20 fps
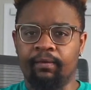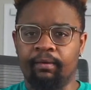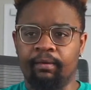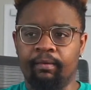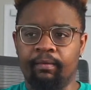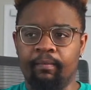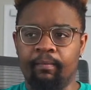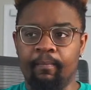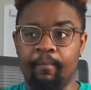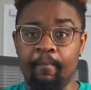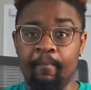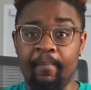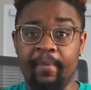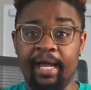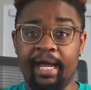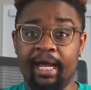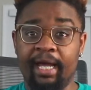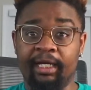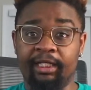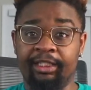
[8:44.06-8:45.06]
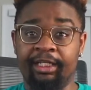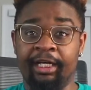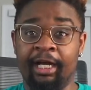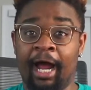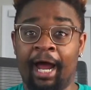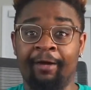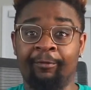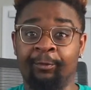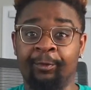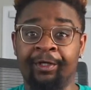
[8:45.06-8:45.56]
man, did
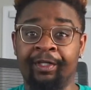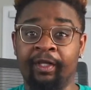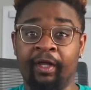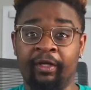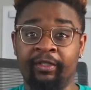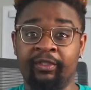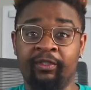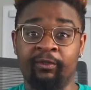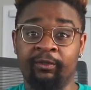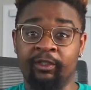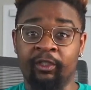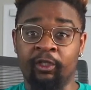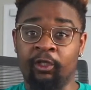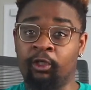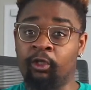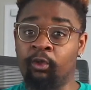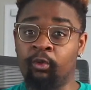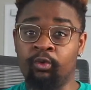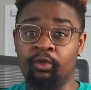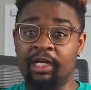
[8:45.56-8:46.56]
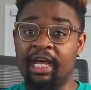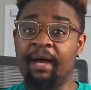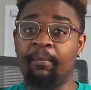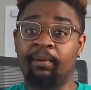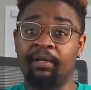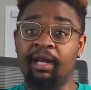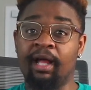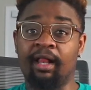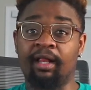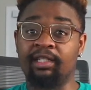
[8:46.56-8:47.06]
I realize there's a huge gap in
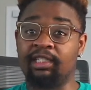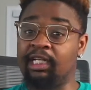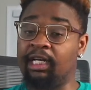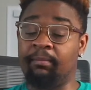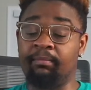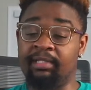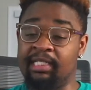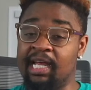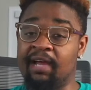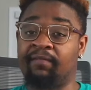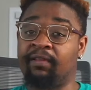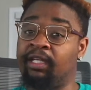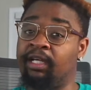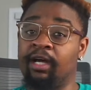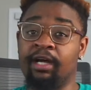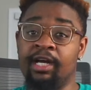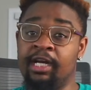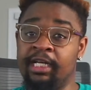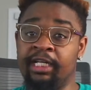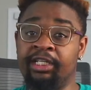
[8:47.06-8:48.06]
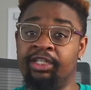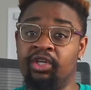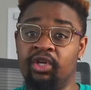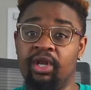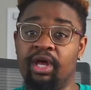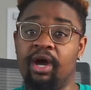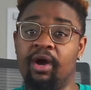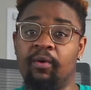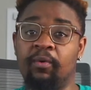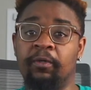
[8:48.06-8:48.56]
knowledge that I'm definitely going to need to
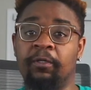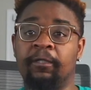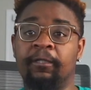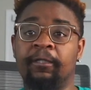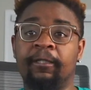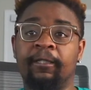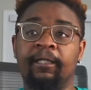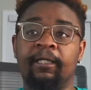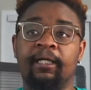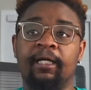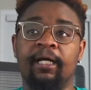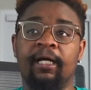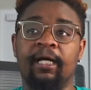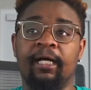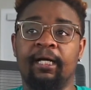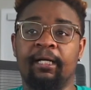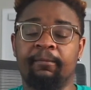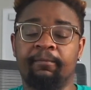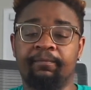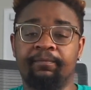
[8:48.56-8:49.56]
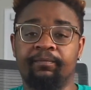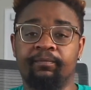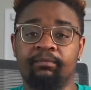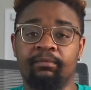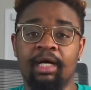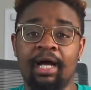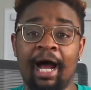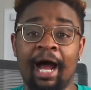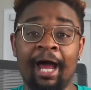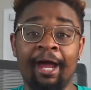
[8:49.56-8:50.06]
know. I
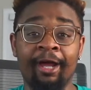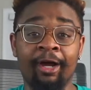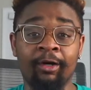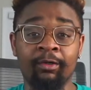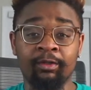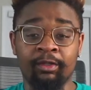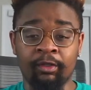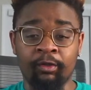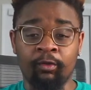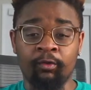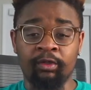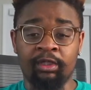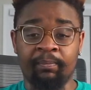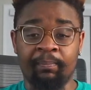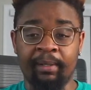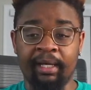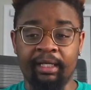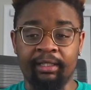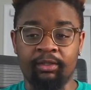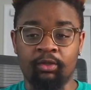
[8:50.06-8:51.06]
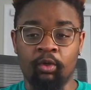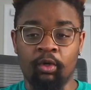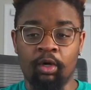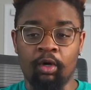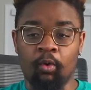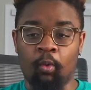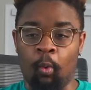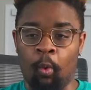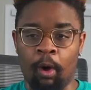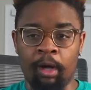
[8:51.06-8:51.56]
also spent
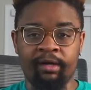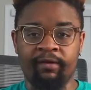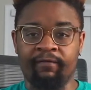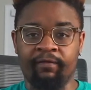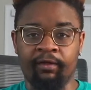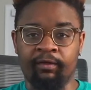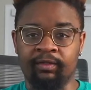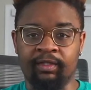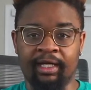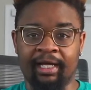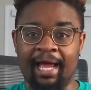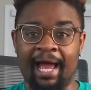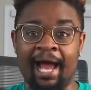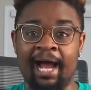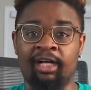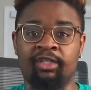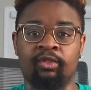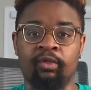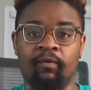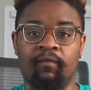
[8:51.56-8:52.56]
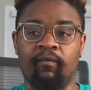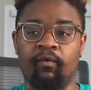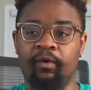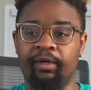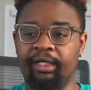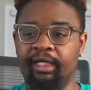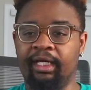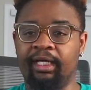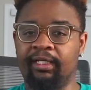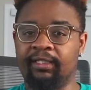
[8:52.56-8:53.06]
one of those actual 4
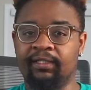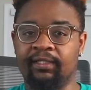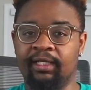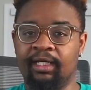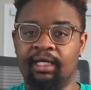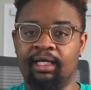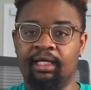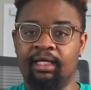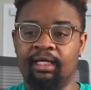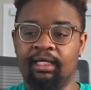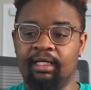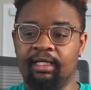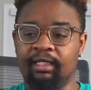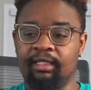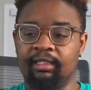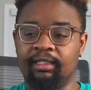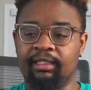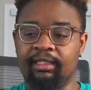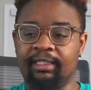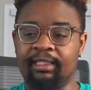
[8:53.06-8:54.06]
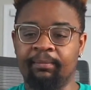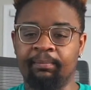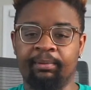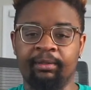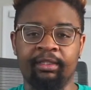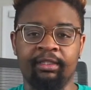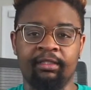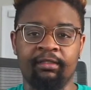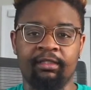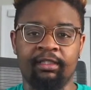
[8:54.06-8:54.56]
days
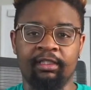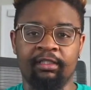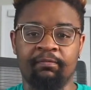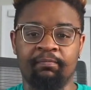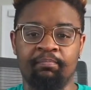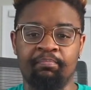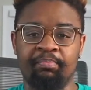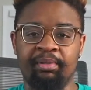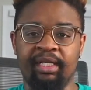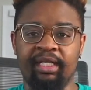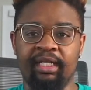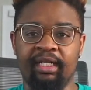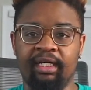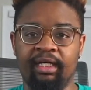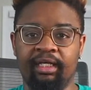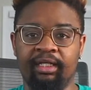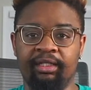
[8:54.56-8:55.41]
simply just being